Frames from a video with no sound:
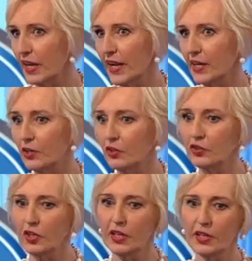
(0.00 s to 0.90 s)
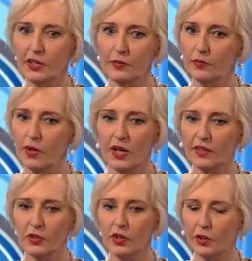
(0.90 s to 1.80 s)
and
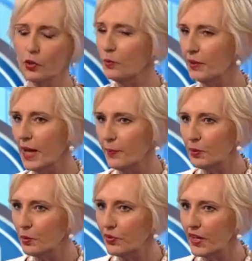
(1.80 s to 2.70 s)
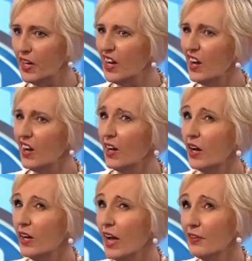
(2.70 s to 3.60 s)
I couldn't be happier with that.
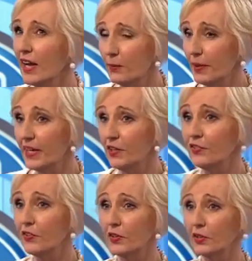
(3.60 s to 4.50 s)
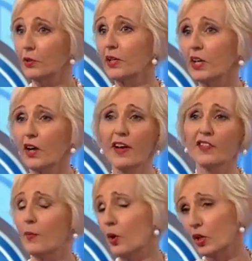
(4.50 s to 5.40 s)
Haven't had a bad incident in cricket. I've had
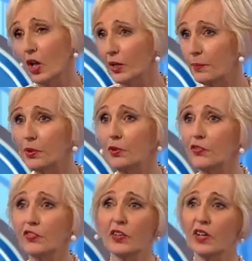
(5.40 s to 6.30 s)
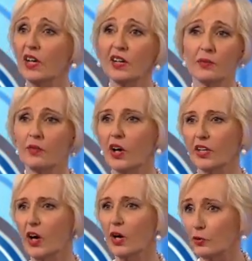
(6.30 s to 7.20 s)
some online abuse.
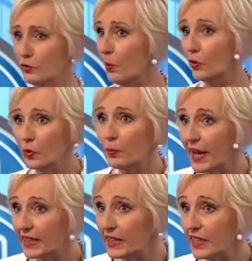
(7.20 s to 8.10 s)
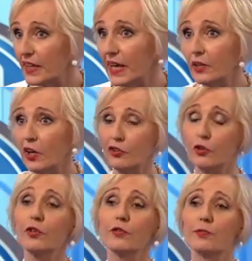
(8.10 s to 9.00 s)
I responded badly to that. I
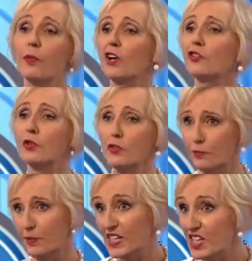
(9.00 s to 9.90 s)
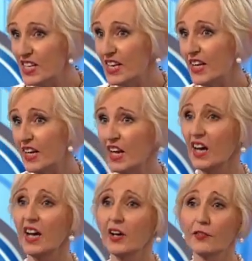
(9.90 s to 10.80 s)
shouldn't have bitten,
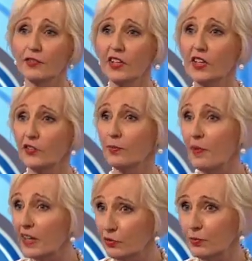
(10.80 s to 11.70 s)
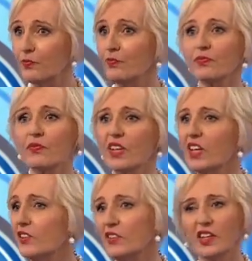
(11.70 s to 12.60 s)
and I've seen it's
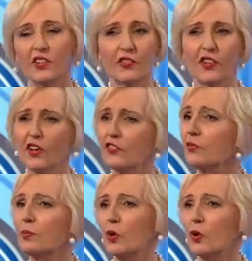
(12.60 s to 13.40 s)
it's just